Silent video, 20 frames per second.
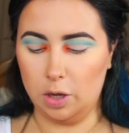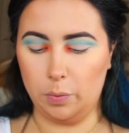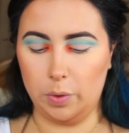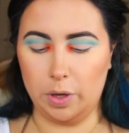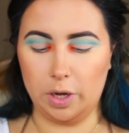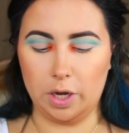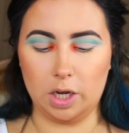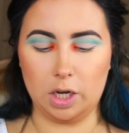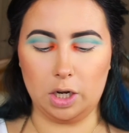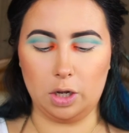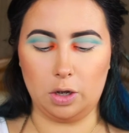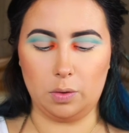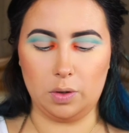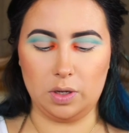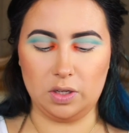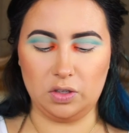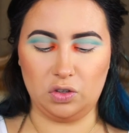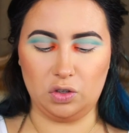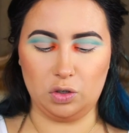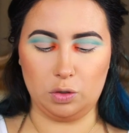we are gonna go
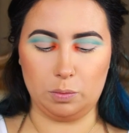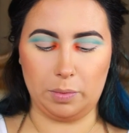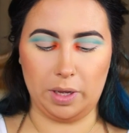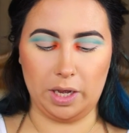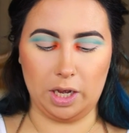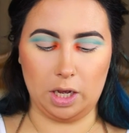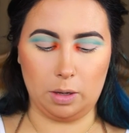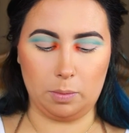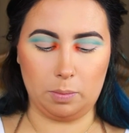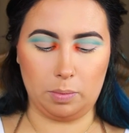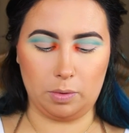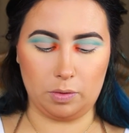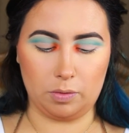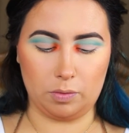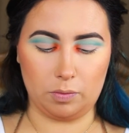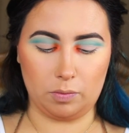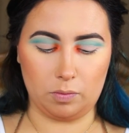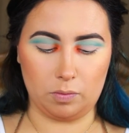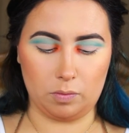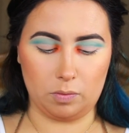into Makeup
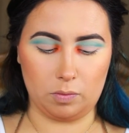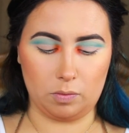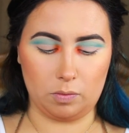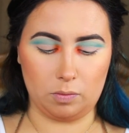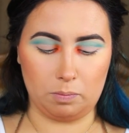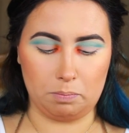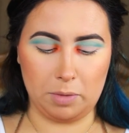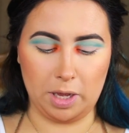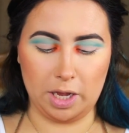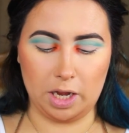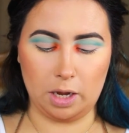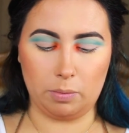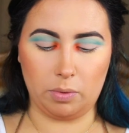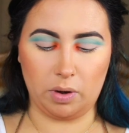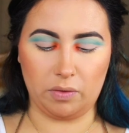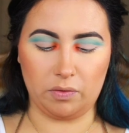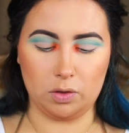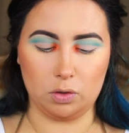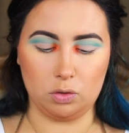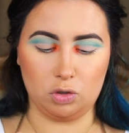
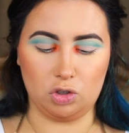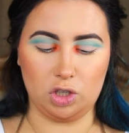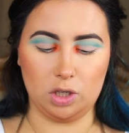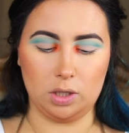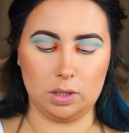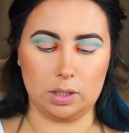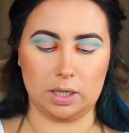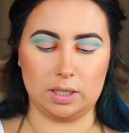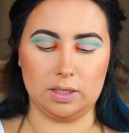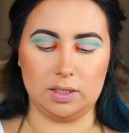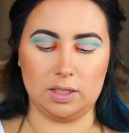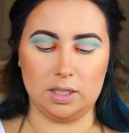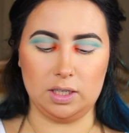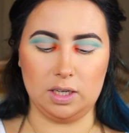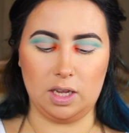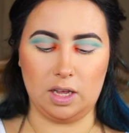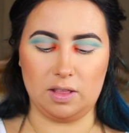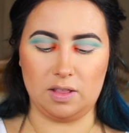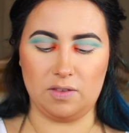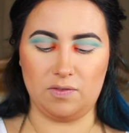Revolution
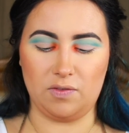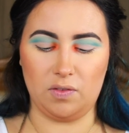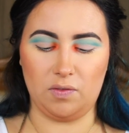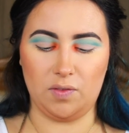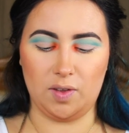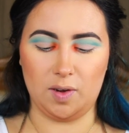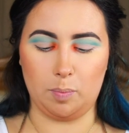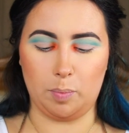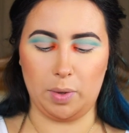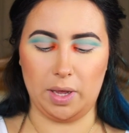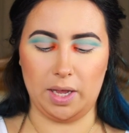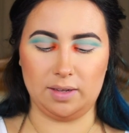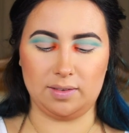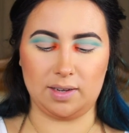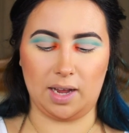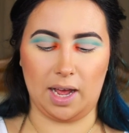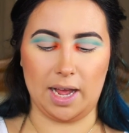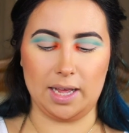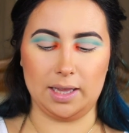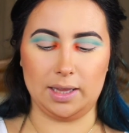London, the Vivid
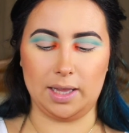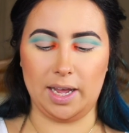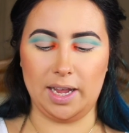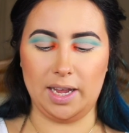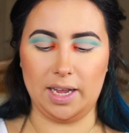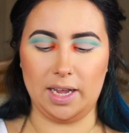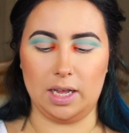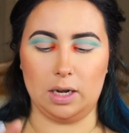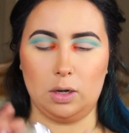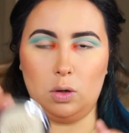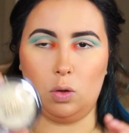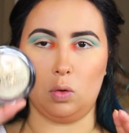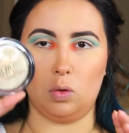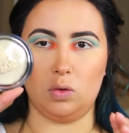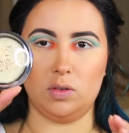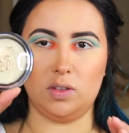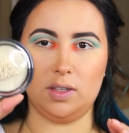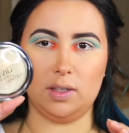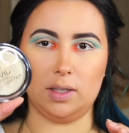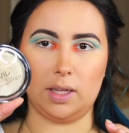Baked Highlight in
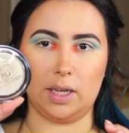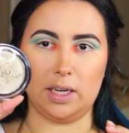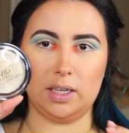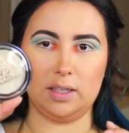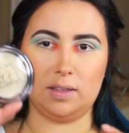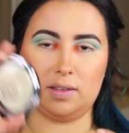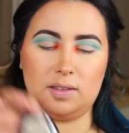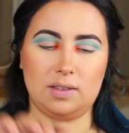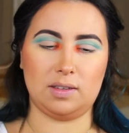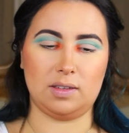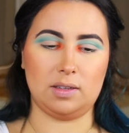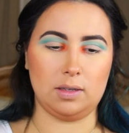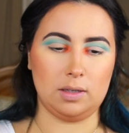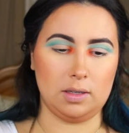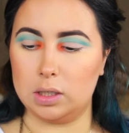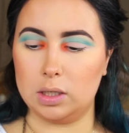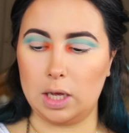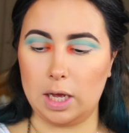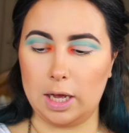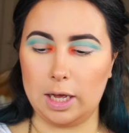Golden Lights.
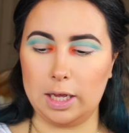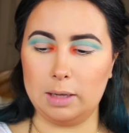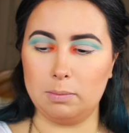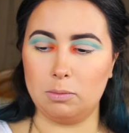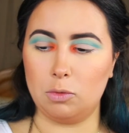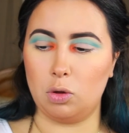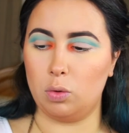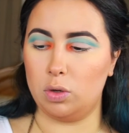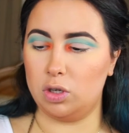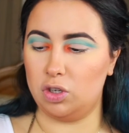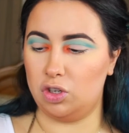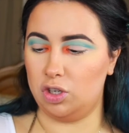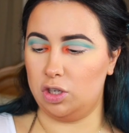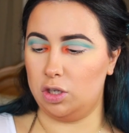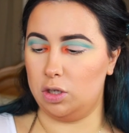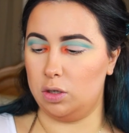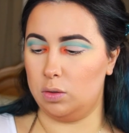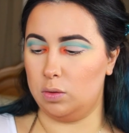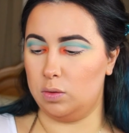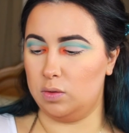I am going to
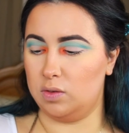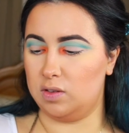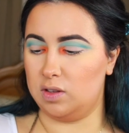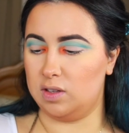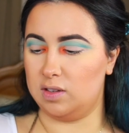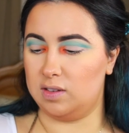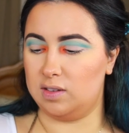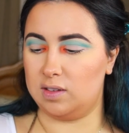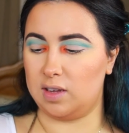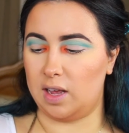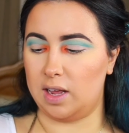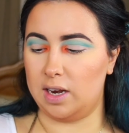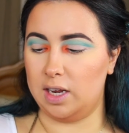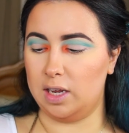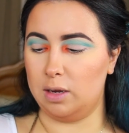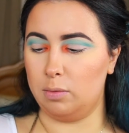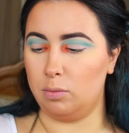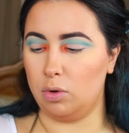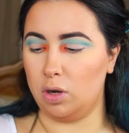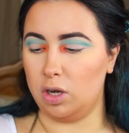use the
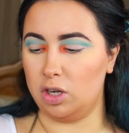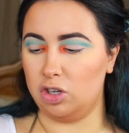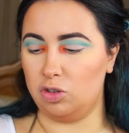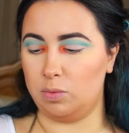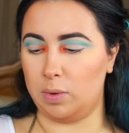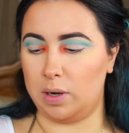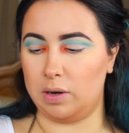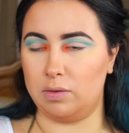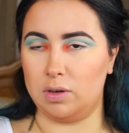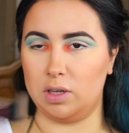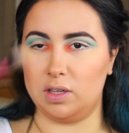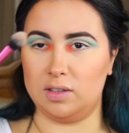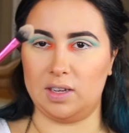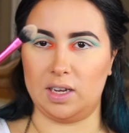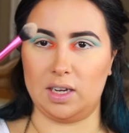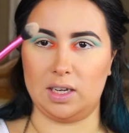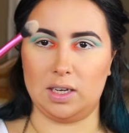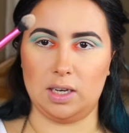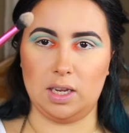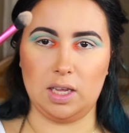setting brush by Real
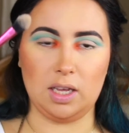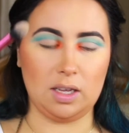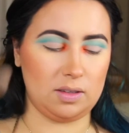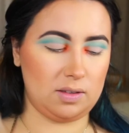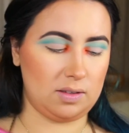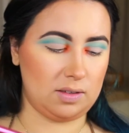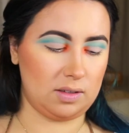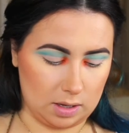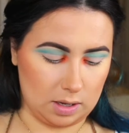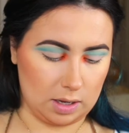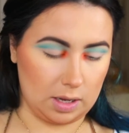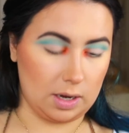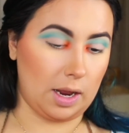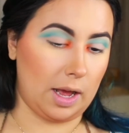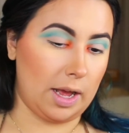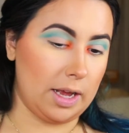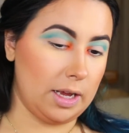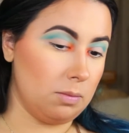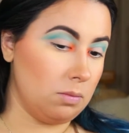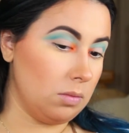Techniques, and
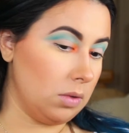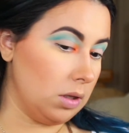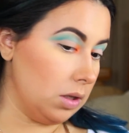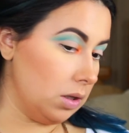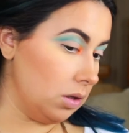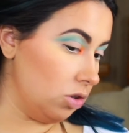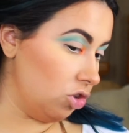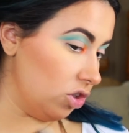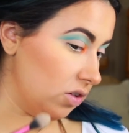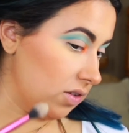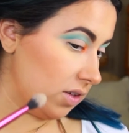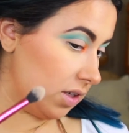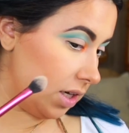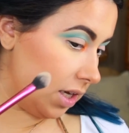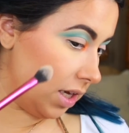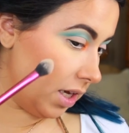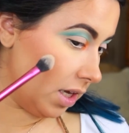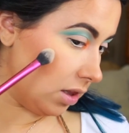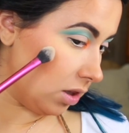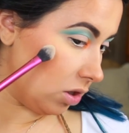I am just
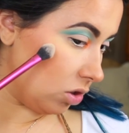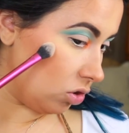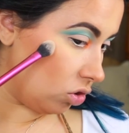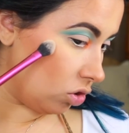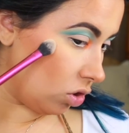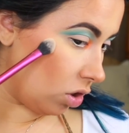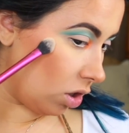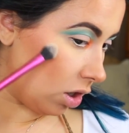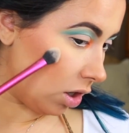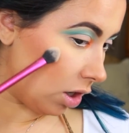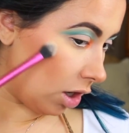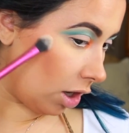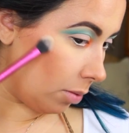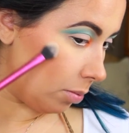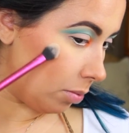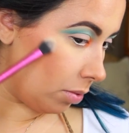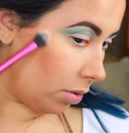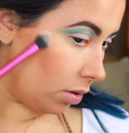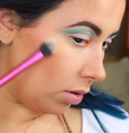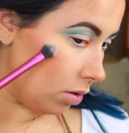gonna hit the
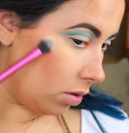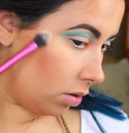top